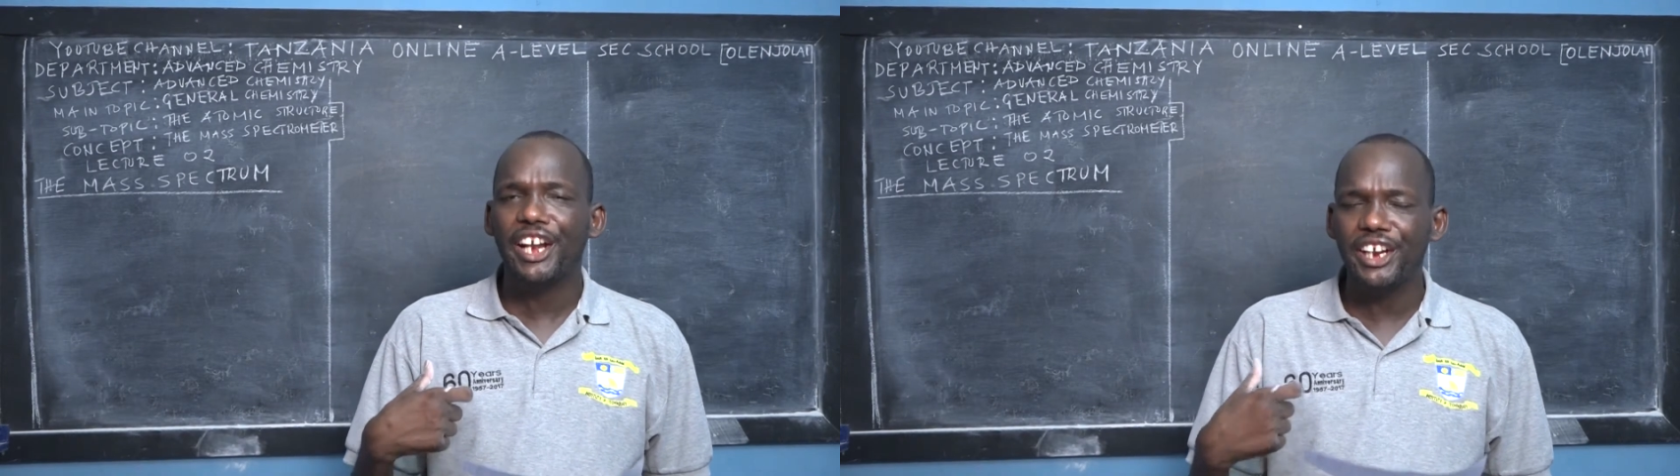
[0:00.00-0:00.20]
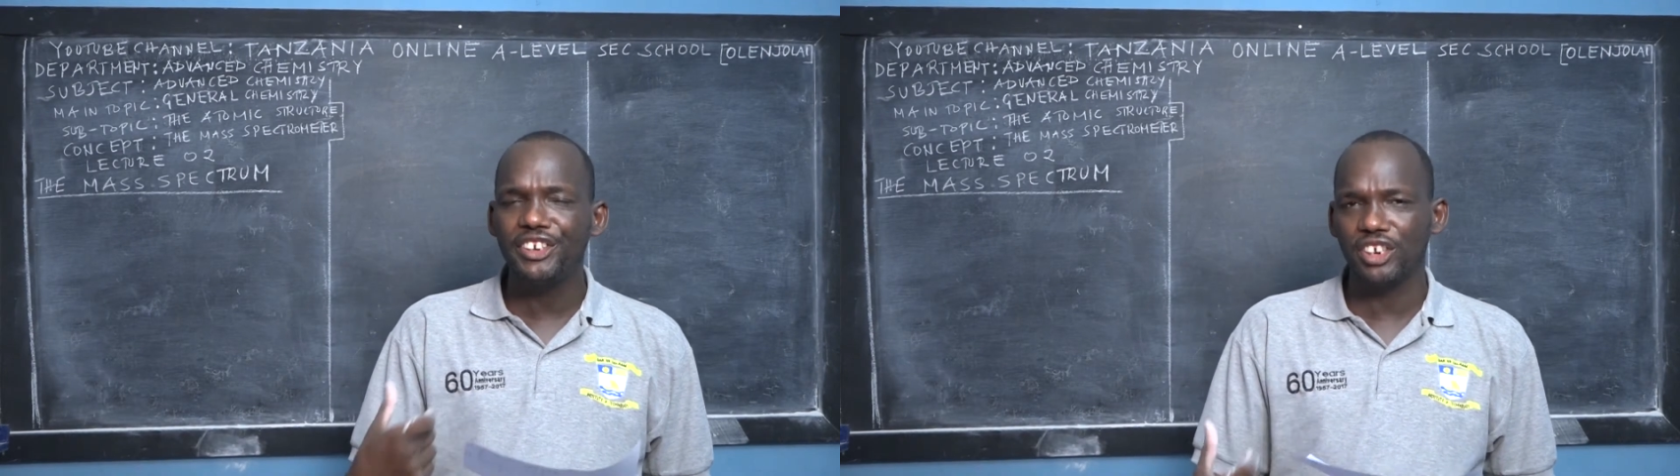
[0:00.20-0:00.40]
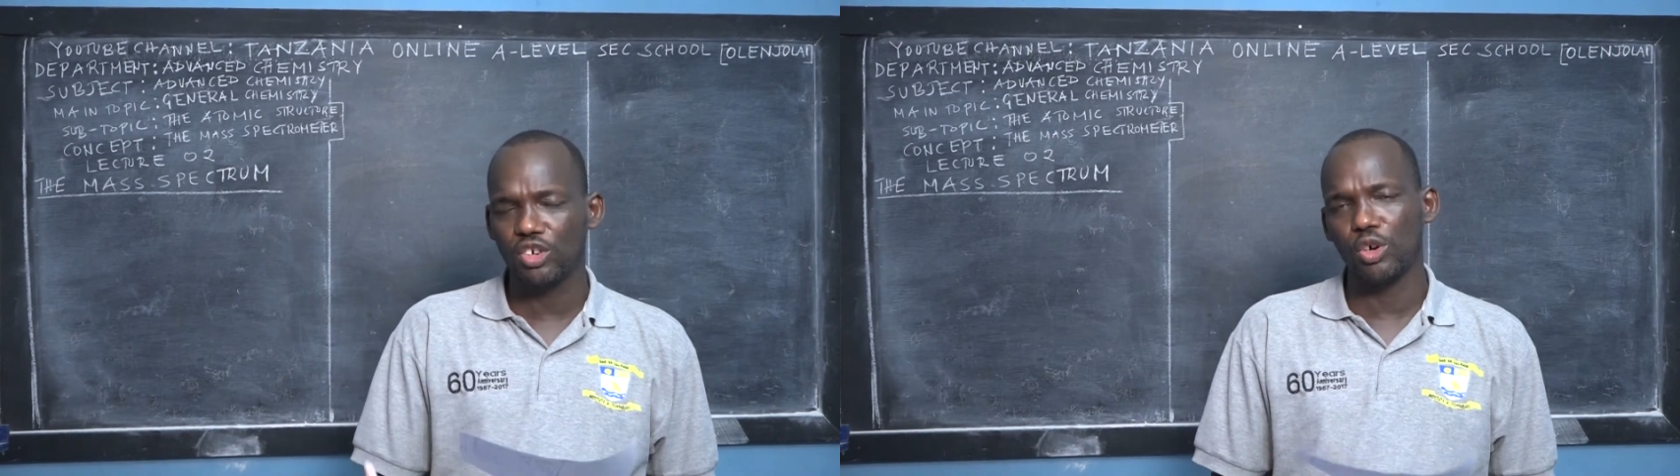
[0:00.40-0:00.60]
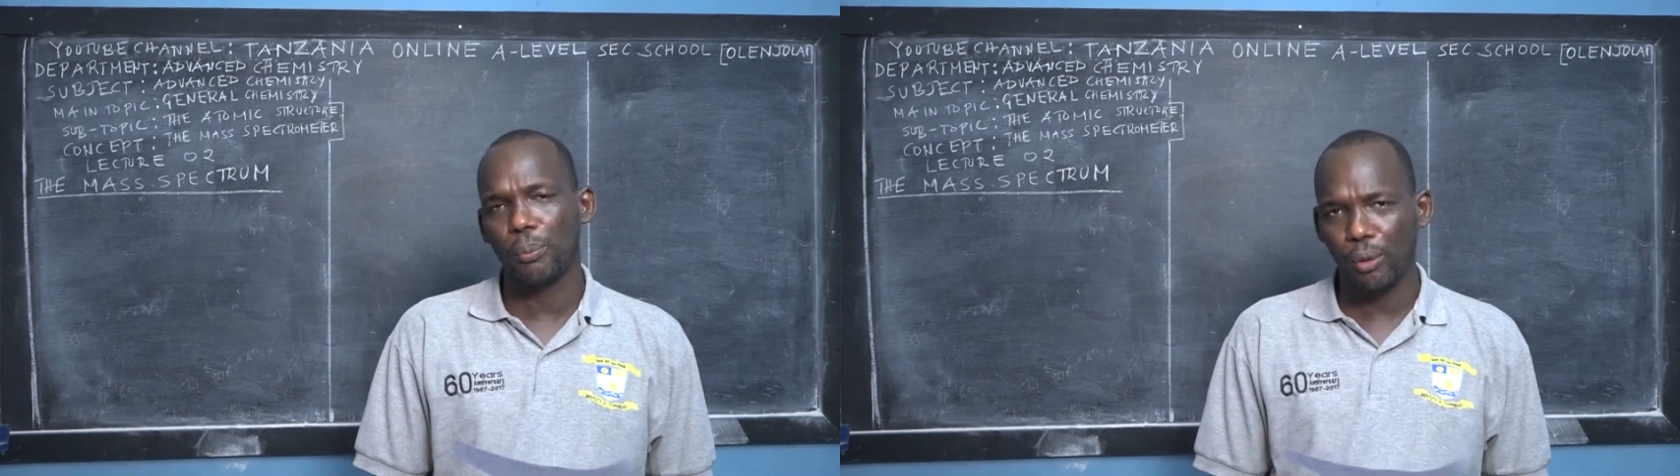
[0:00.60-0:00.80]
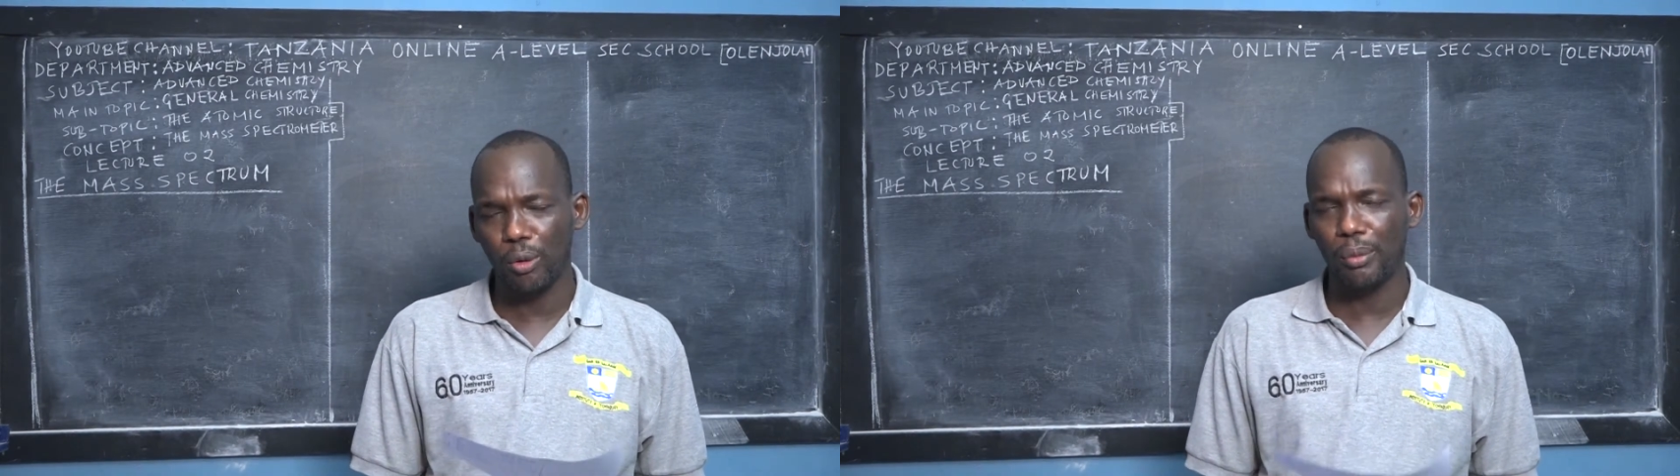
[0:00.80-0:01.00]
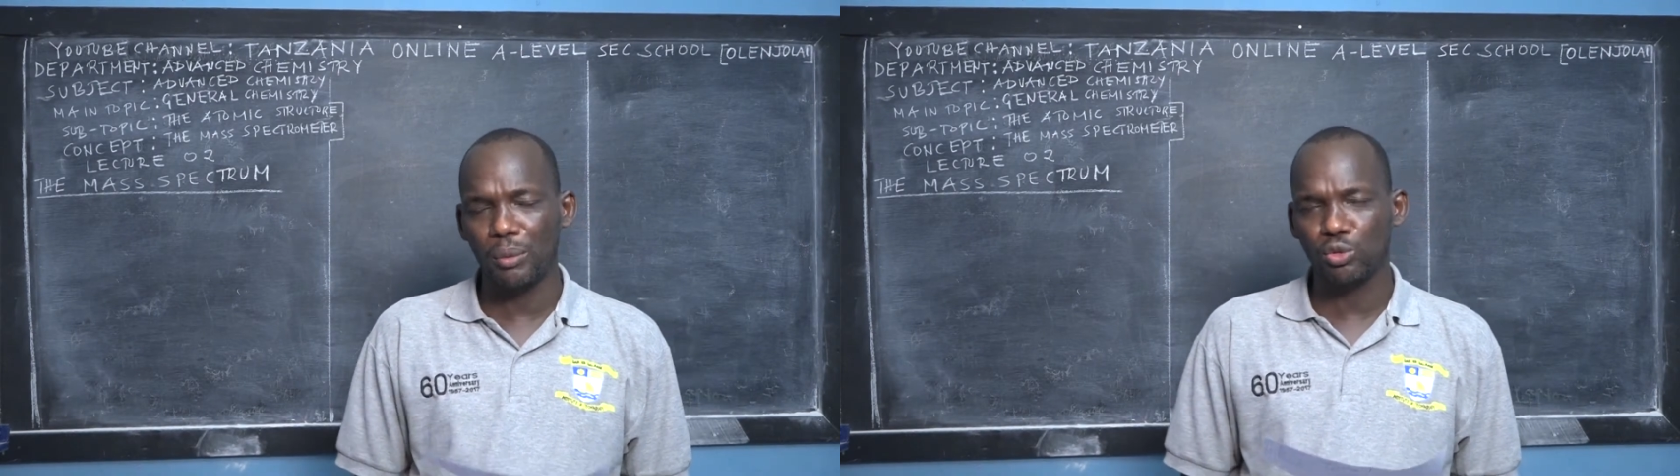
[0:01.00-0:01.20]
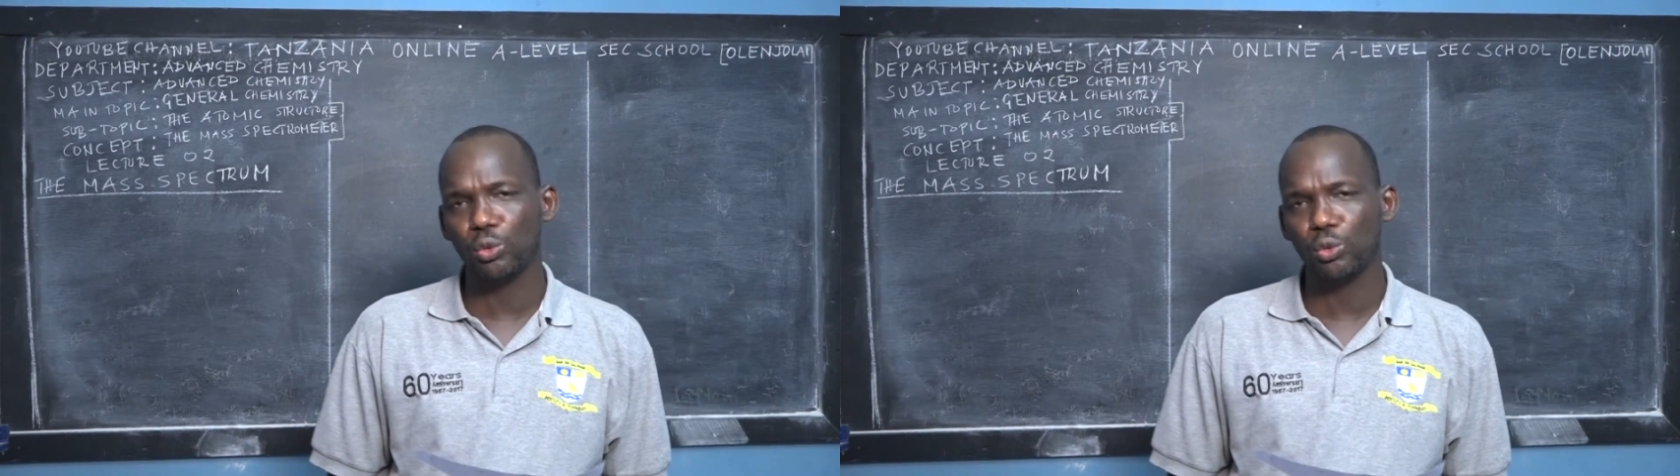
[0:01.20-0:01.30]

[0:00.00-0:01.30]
critical problems,